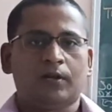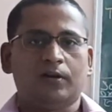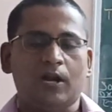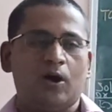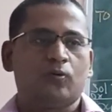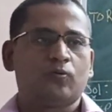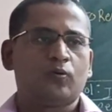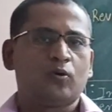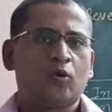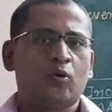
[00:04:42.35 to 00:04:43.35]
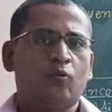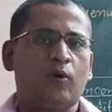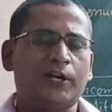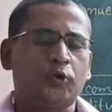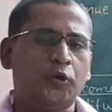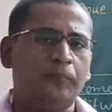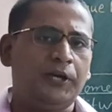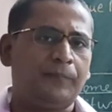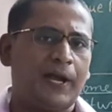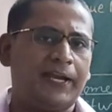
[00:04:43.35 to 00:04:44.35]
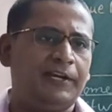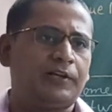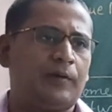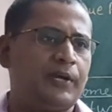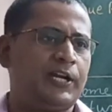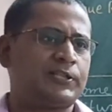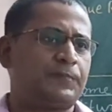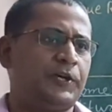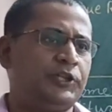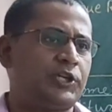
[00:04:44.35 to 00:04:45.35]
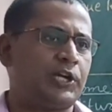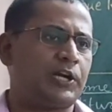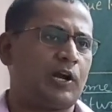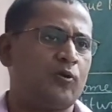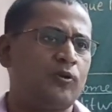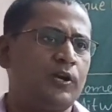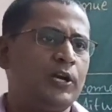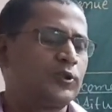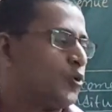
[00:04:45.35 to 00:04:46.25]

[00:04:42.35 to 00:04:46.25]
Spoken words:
Now what do you mean by income and expenditure account?